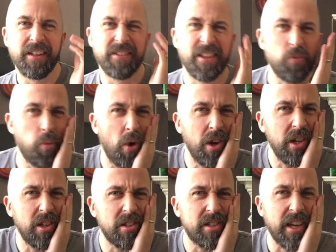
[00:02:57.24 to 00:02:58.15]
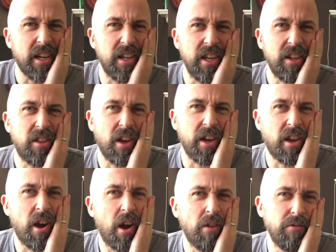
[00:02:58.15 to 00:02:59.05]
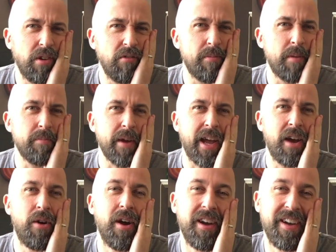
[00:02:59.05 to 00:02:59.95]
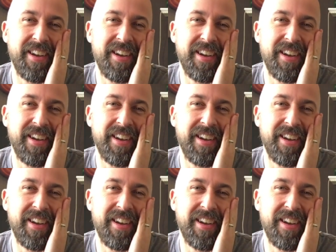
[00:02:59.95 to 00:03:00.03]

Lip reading: there's one little technique that I can't really remember how